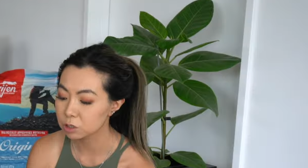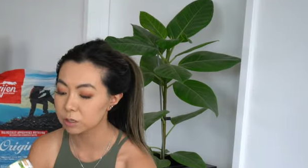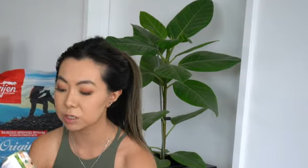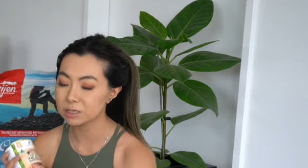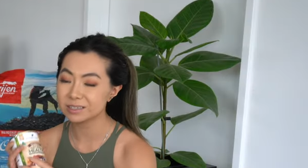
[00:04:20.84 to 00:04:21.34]
So
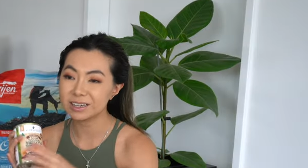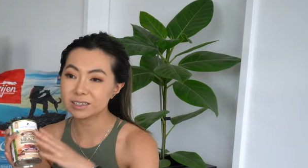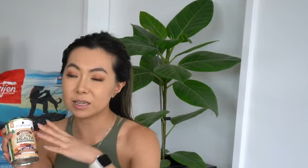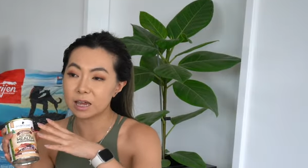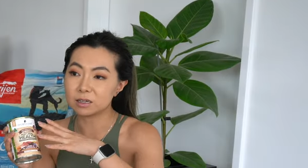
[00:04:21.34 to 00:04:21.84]
this isn't
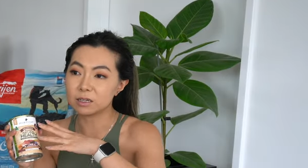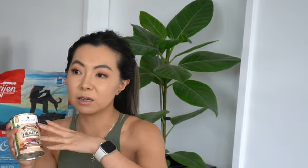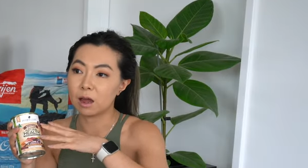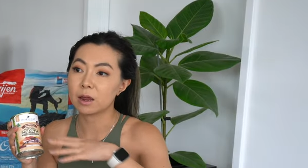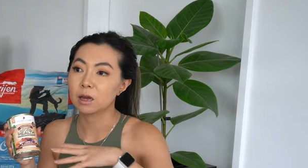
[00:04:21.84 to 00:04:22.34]
exactly
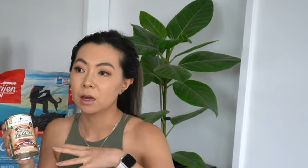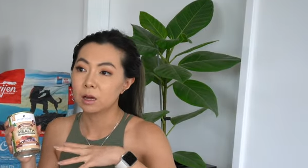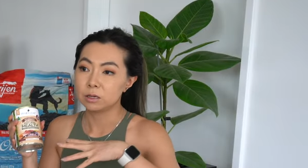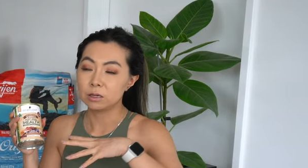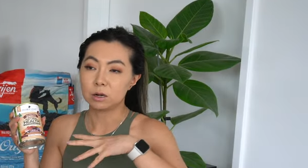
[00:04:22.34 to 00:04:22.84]
like, you